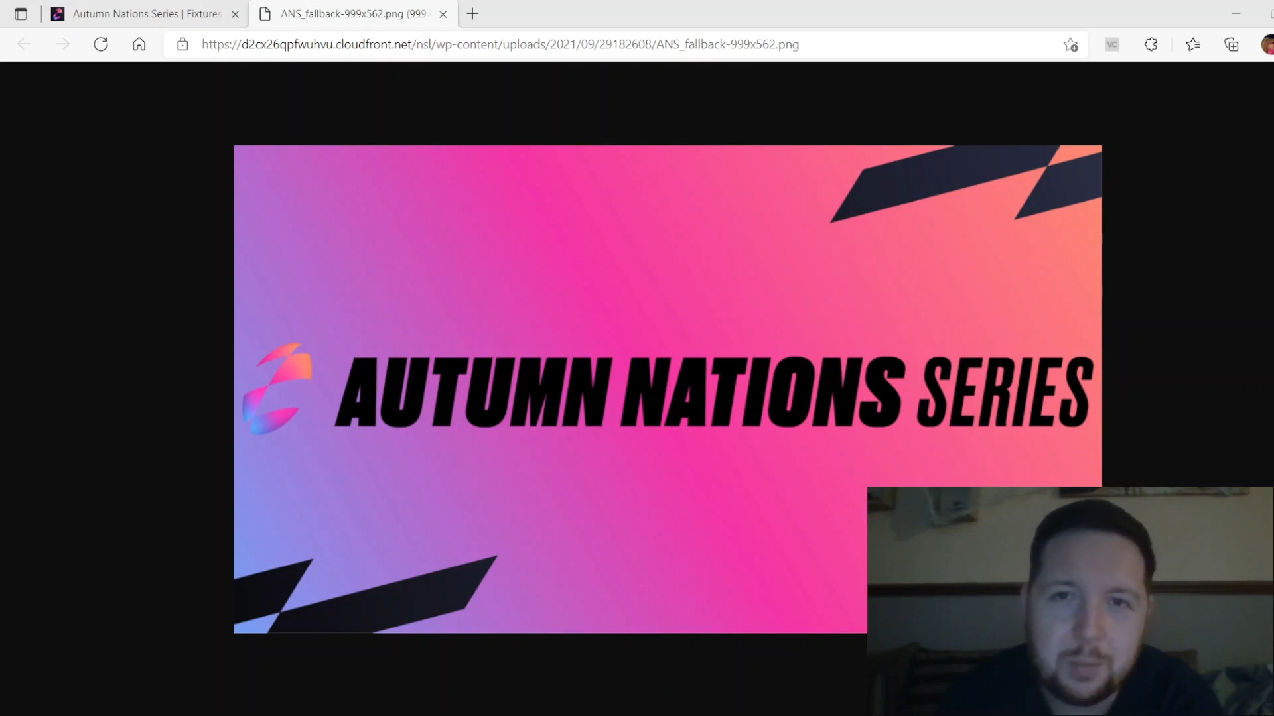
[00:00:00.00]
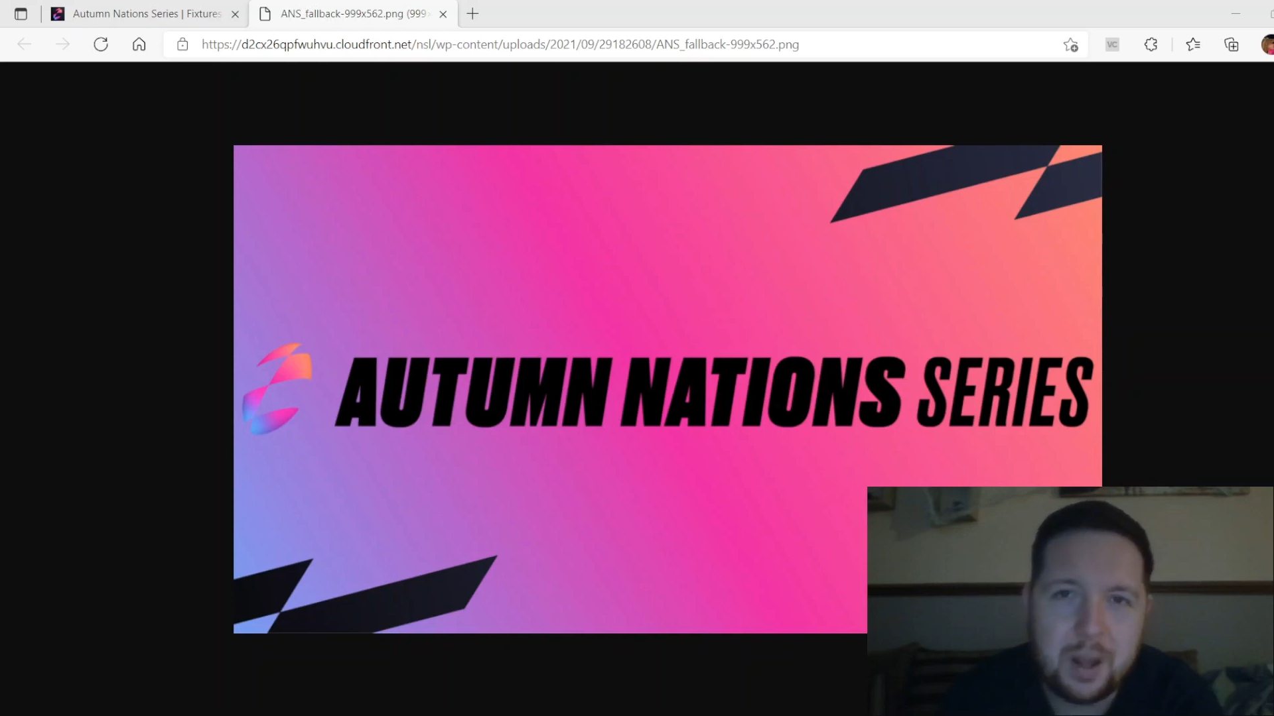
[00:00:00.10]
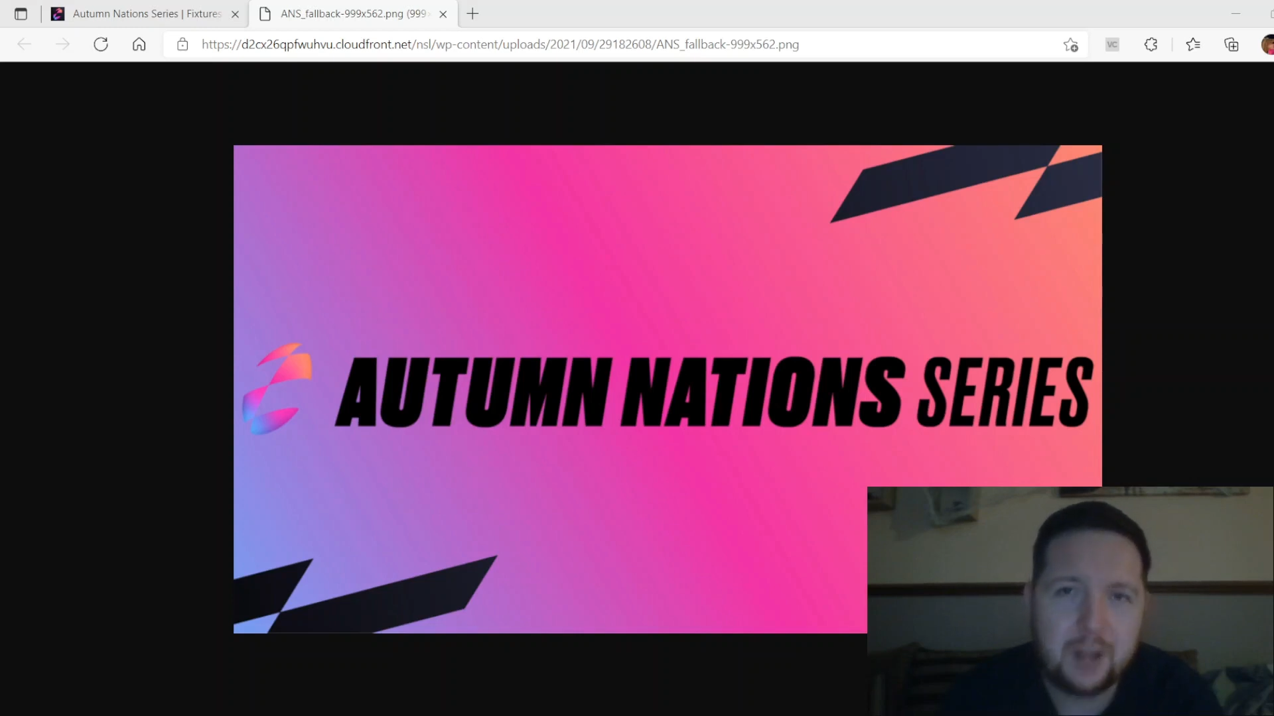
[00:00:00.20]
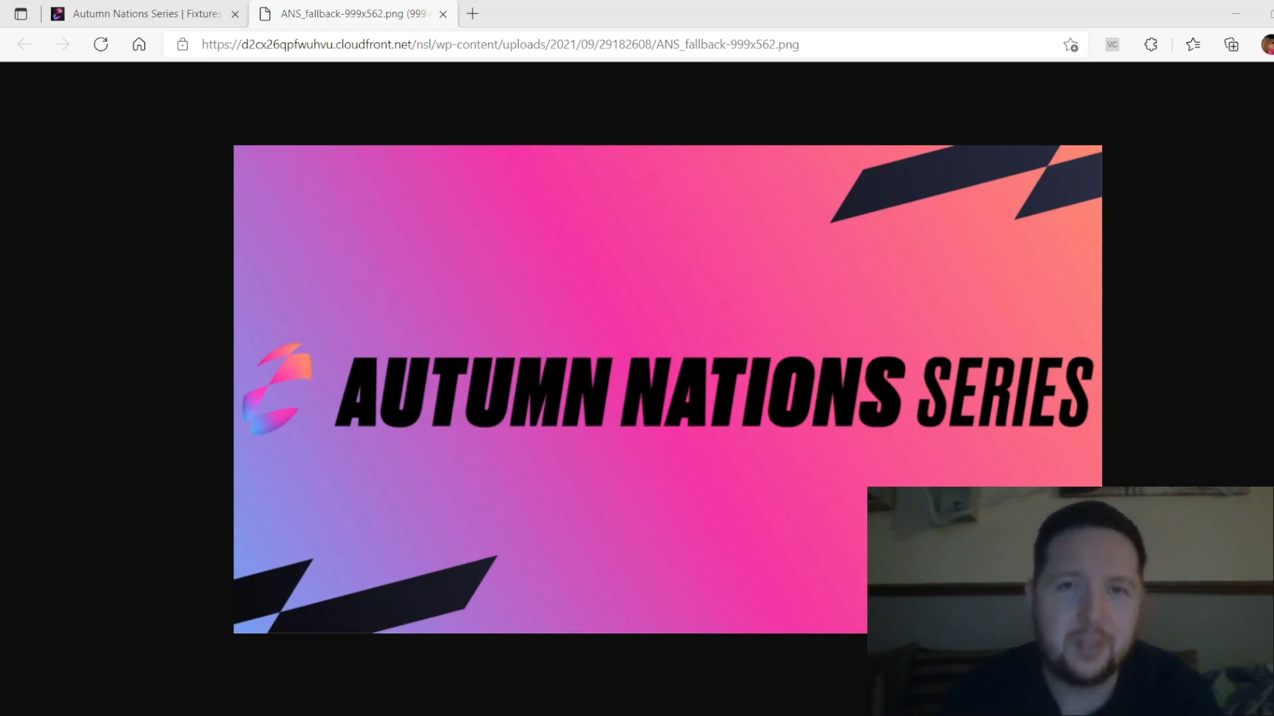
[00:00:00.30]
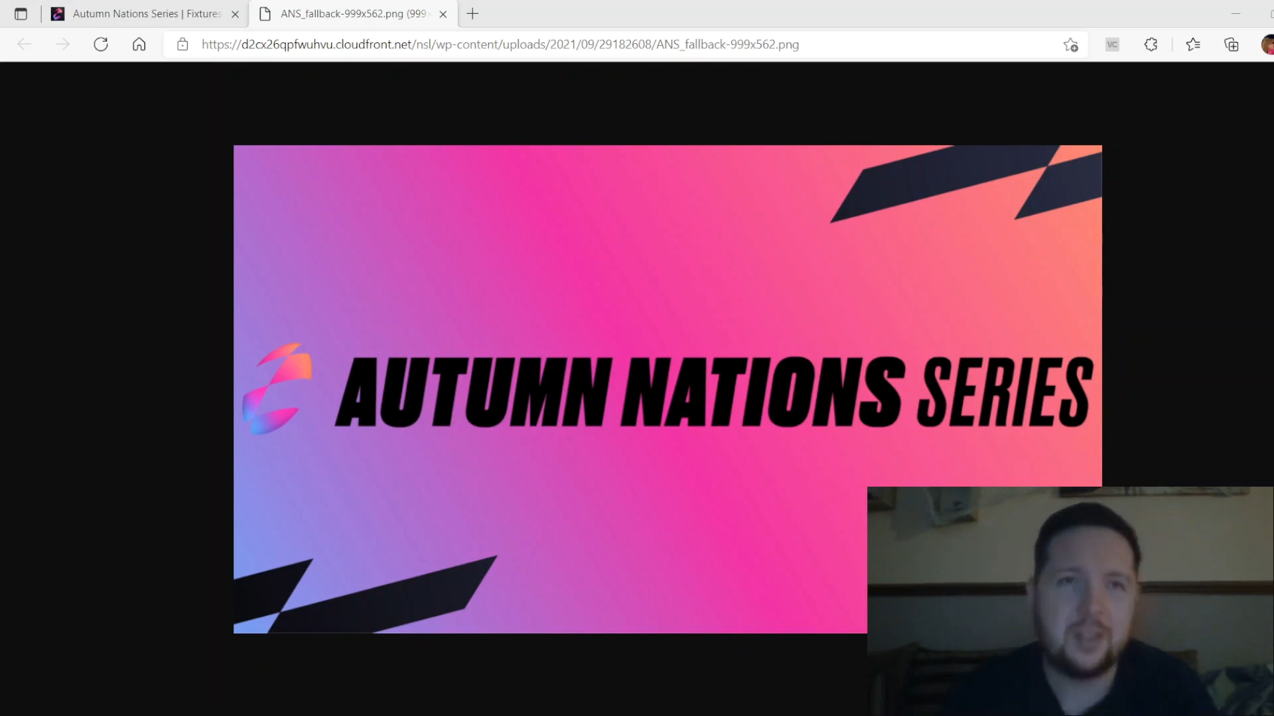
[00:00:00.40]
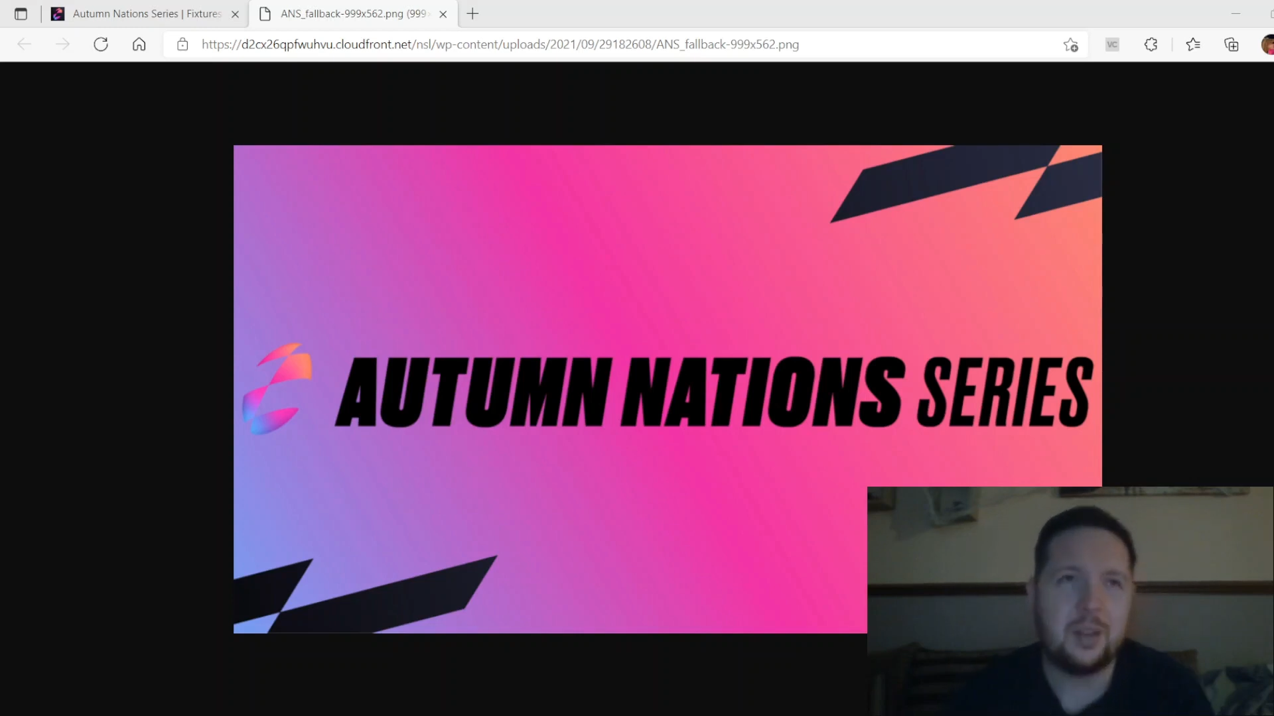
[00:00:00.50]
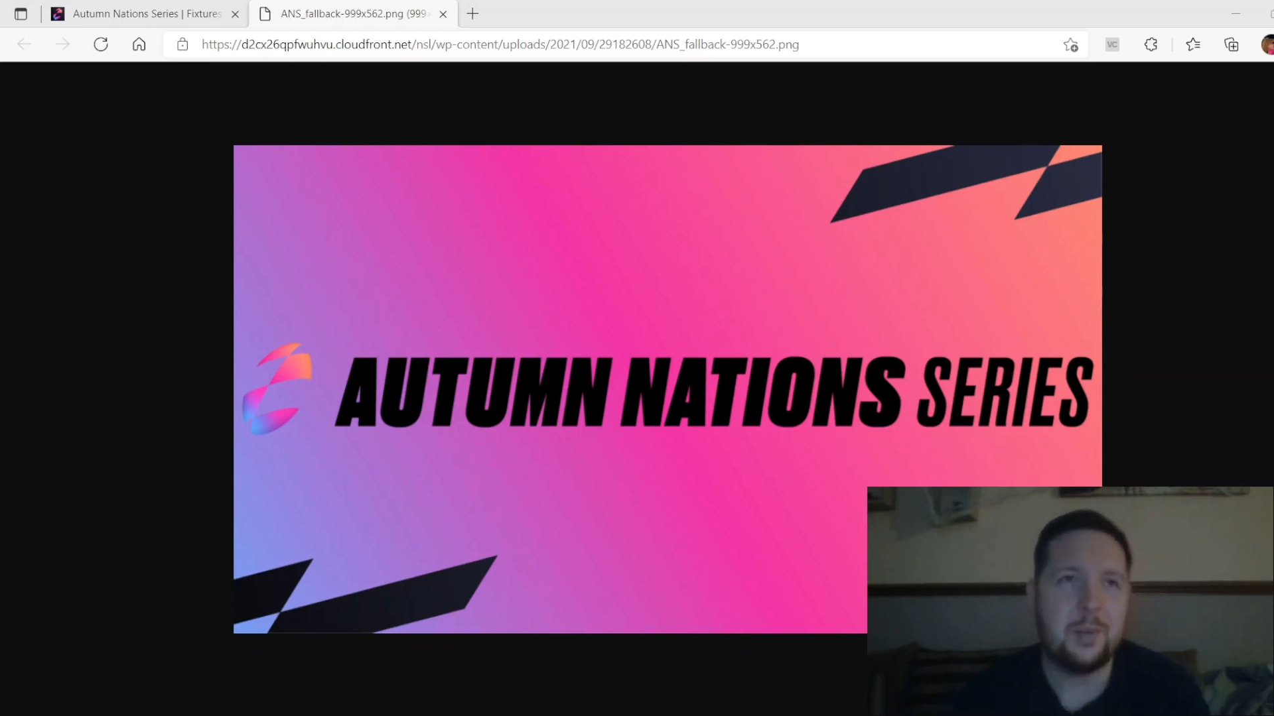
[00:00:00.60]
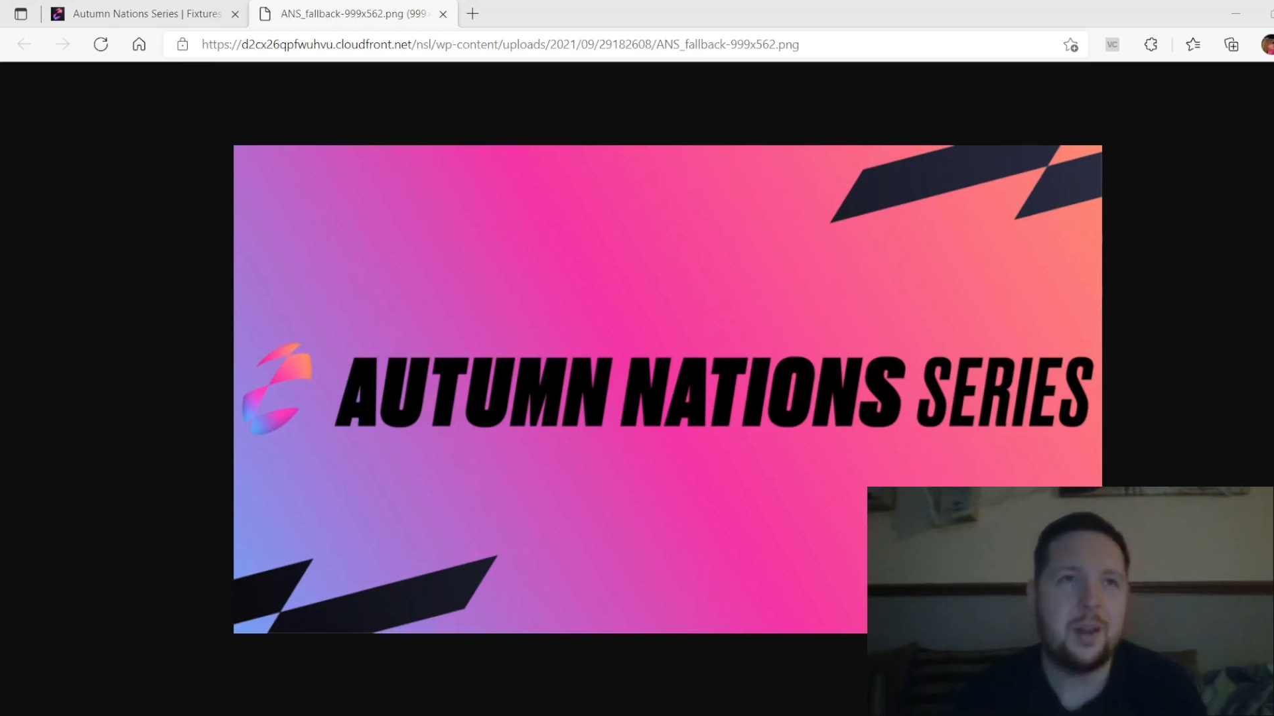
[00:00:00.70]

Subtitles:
back in the summer.